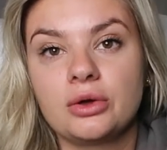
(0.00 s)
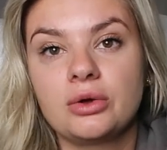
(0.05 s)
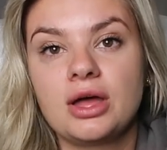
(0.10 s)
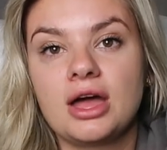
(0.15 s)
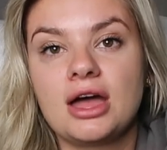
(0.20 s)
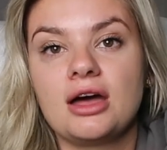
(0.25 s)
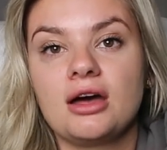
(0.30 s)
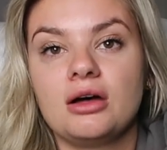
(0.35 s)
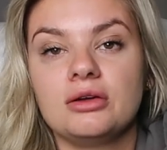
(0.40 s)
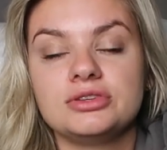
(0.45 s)

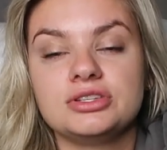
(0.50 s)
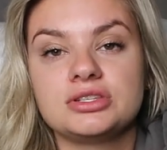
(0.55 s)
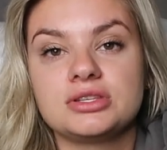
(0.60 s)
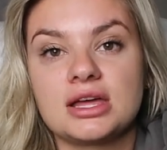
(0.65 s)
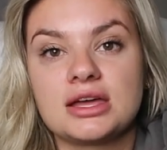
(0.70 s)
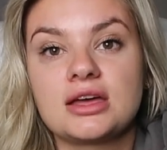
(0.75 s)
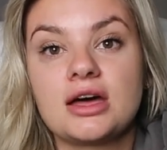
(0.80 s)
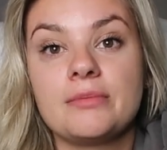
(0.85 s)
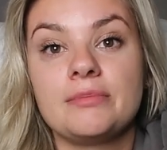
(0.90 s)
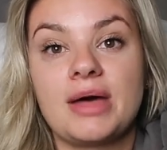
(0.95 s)
okay, I'll just
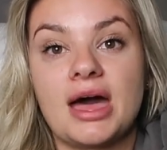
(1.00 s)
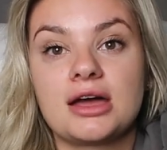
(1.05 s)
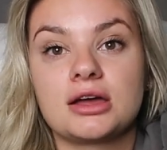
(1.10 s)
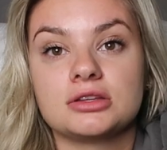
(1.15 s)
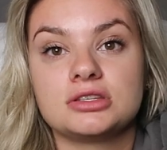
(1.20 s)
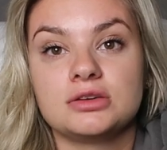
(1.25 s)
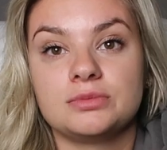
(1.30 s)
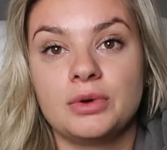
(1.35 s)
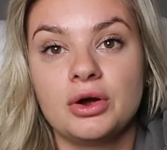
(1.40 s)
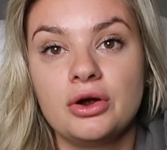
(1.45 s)
like come
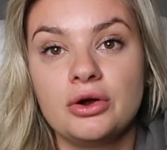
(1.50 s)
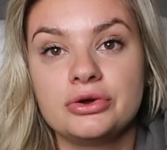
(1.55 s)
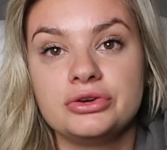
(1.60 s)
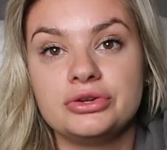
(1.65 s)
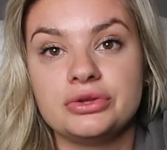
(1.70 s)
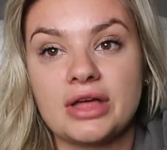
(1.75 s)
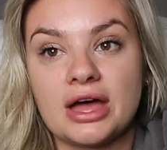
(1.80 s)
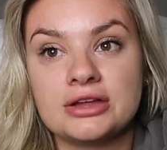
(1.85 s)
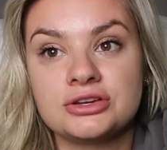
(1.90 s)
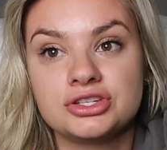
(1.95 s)
back tomorrow and
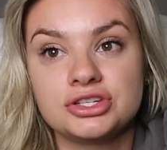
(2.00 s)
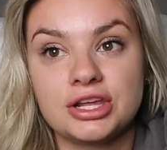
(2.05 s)
do that.